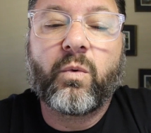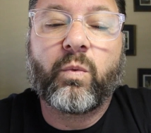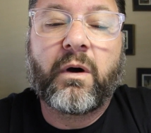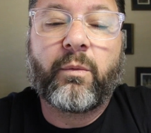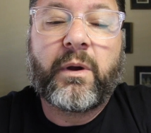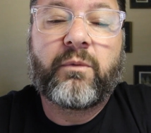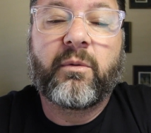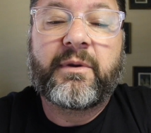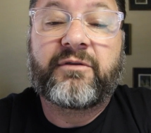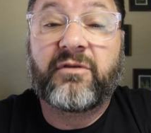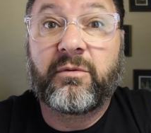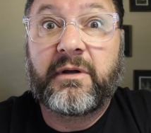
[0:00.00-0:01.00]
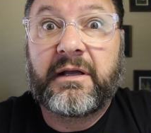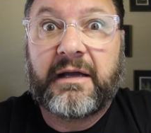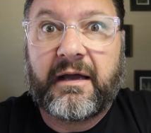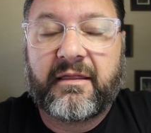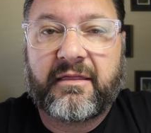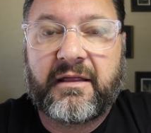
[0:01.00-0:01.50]
What we will be doing,
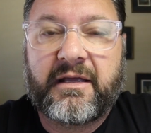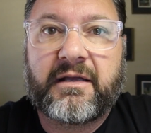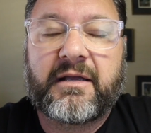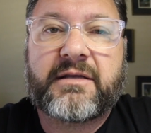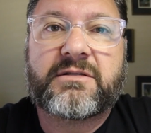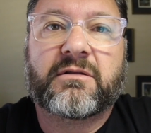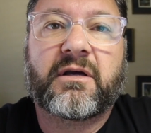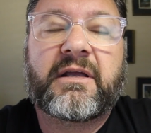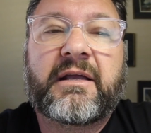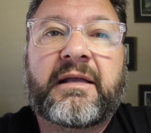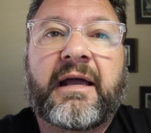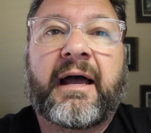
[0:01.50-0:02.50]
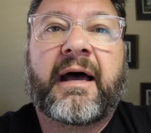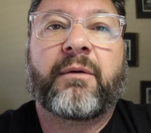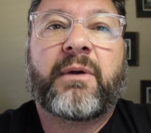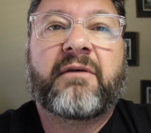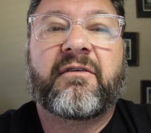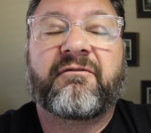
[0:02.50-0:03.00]
I think, is looking at,
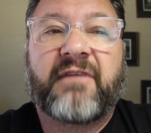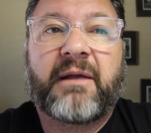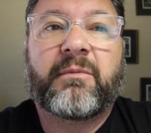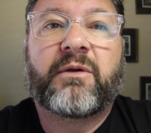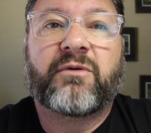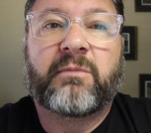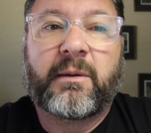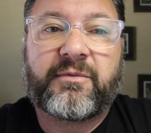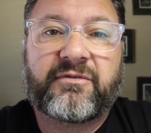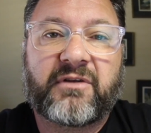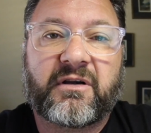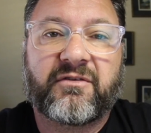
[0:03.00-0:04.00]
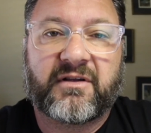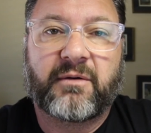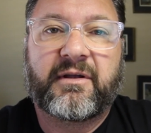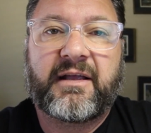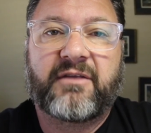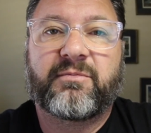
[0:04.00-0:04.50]
we have a family room upstairs, like a
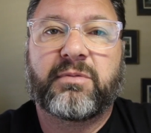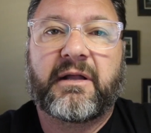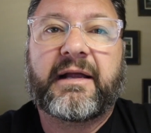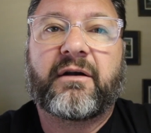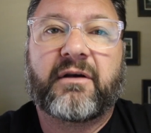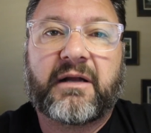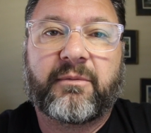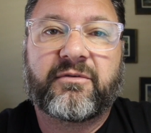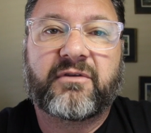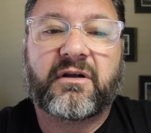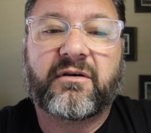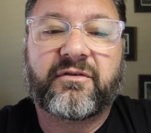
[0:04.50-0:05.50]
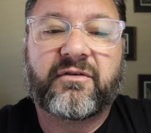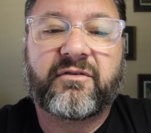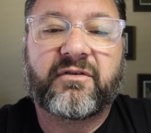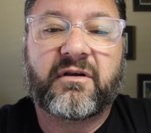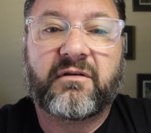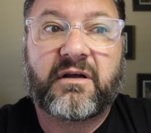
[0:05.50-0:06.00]
kids play area upstairs.
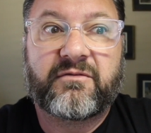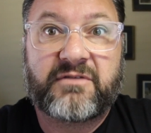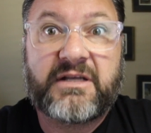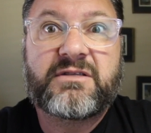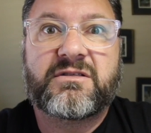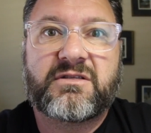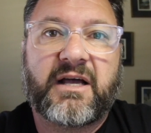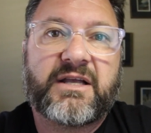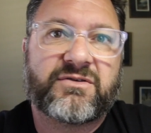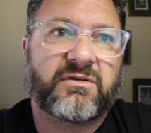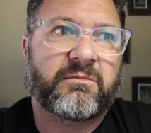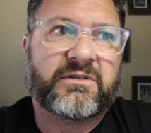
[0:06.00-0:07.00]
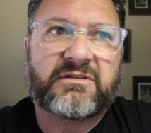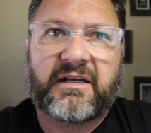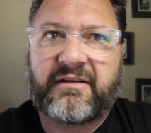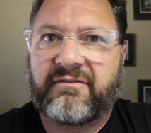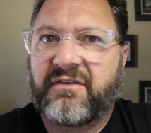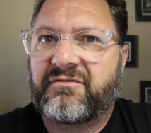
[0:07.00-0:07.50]
It's a, a decent sized room. It's
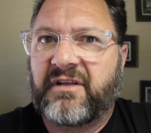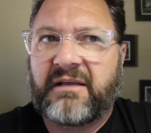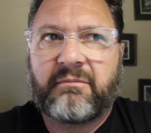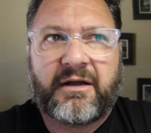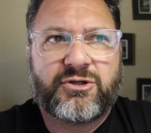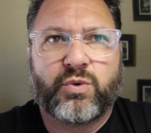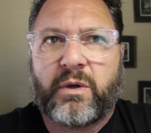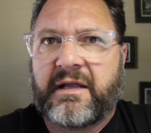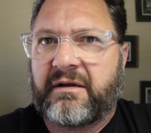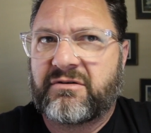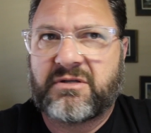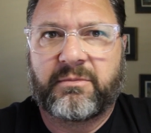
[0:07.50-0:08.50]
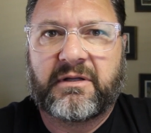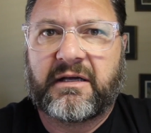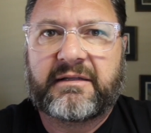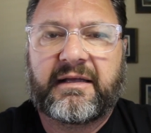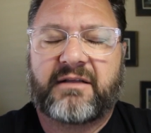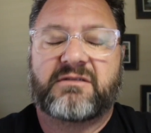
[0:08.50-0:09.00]
like fifteen by twenty or something
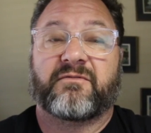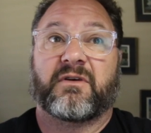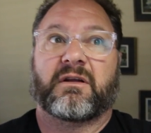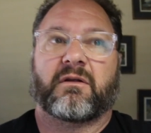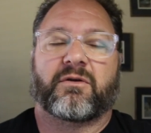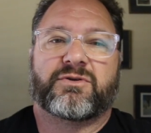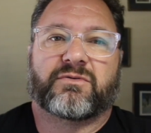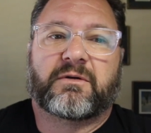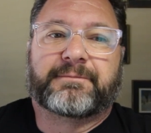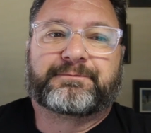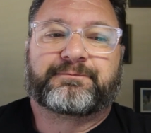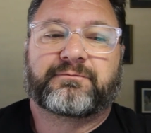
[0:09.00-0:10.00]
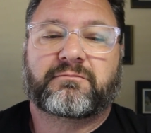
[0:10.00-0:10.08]
like that. It's a very large room.